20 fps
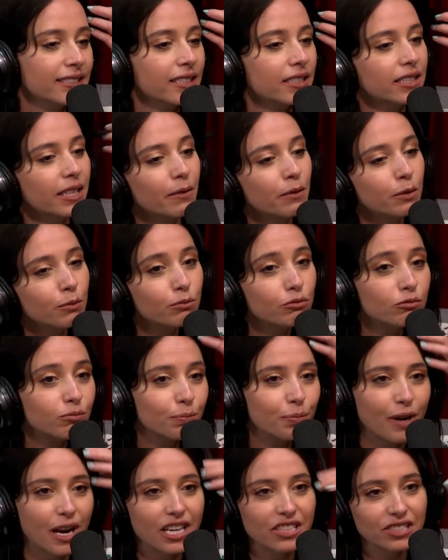Like they were
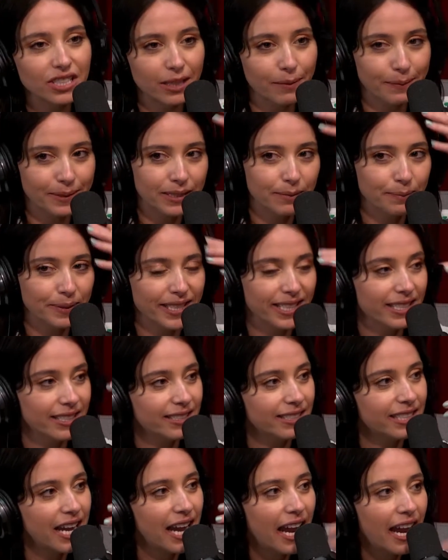brushing Miss
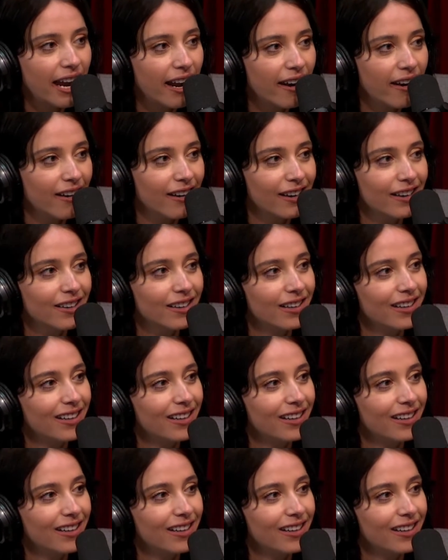Piggy's hair,